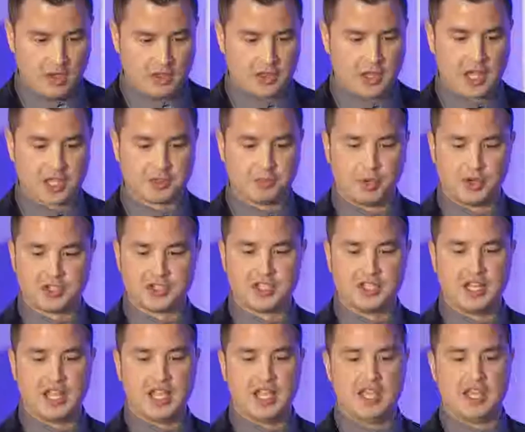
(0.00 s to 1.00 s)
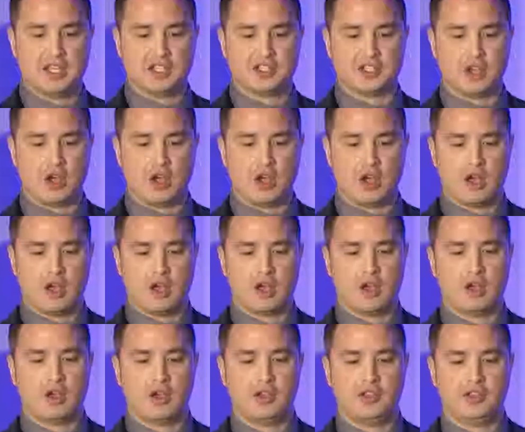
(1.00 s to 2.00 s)
Next person is
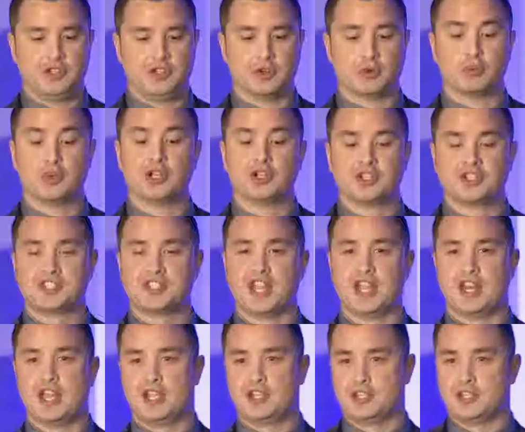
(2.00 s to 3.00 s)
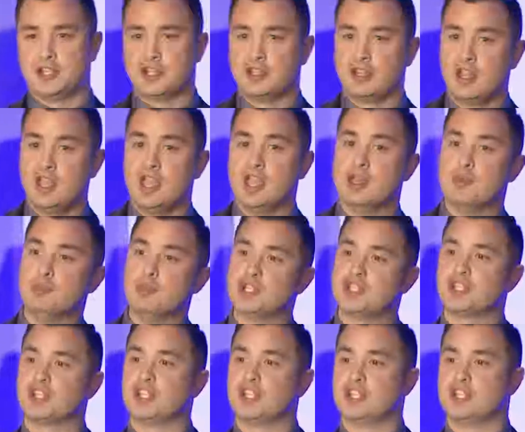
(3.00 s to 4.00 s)
your real estate agent. In
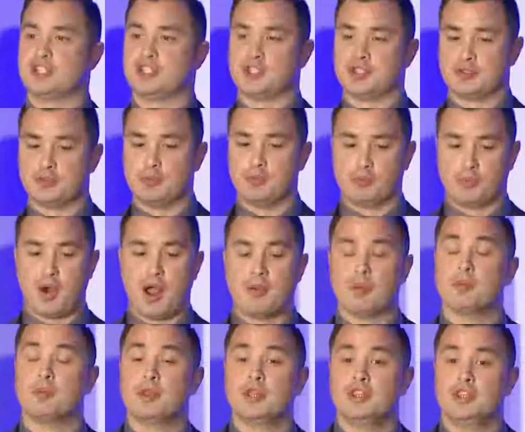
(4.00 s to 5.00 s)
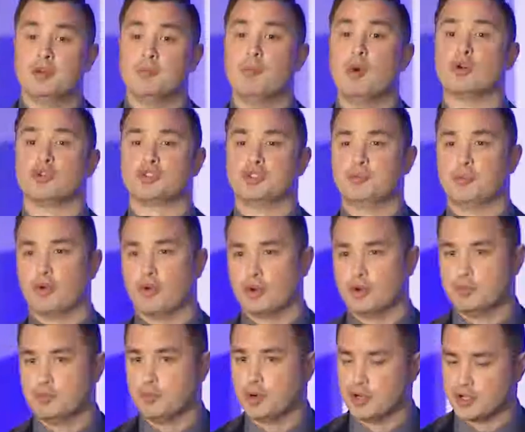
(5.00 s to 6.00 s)
Michigan, it's probably the most
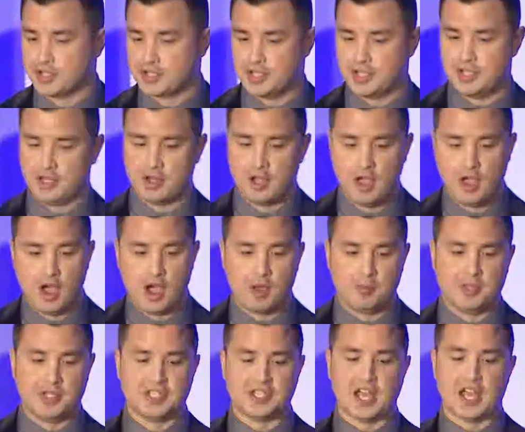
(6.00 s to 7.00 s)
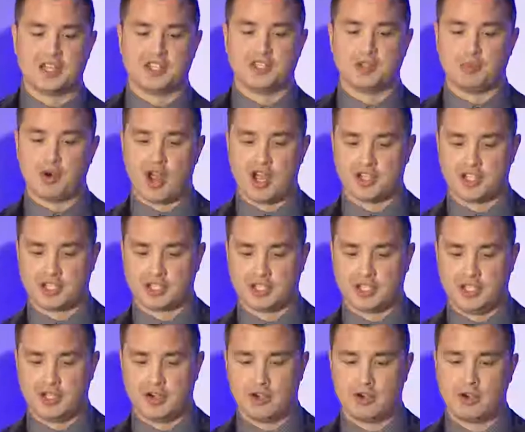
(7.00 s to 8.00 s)
important person besides the project
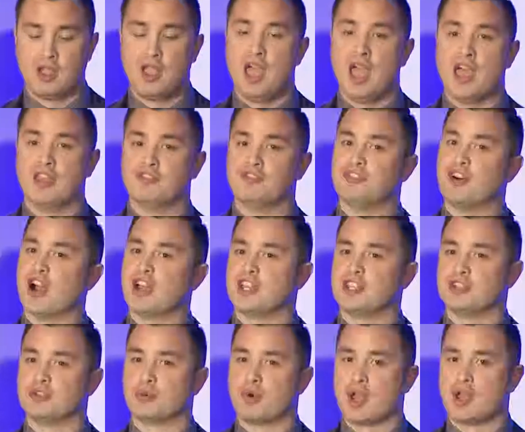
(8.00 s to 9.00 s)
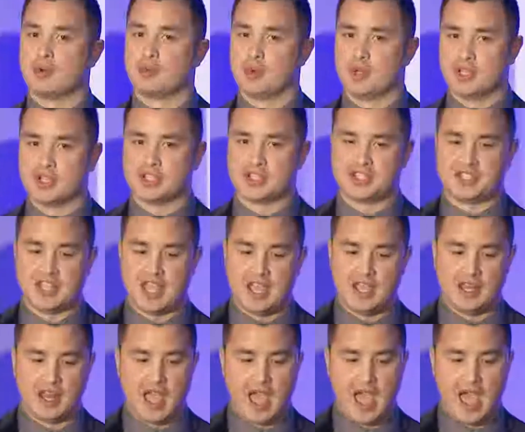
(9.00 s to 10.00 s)
leader. And finding the right real
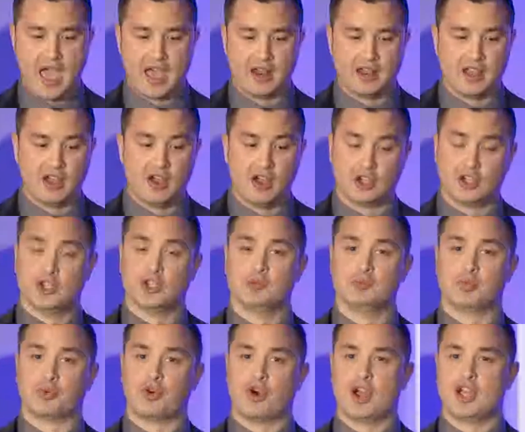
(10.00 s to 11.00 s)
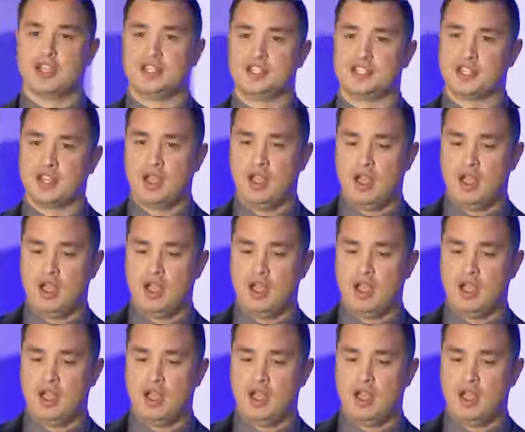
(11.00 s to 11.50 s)
estate at a good price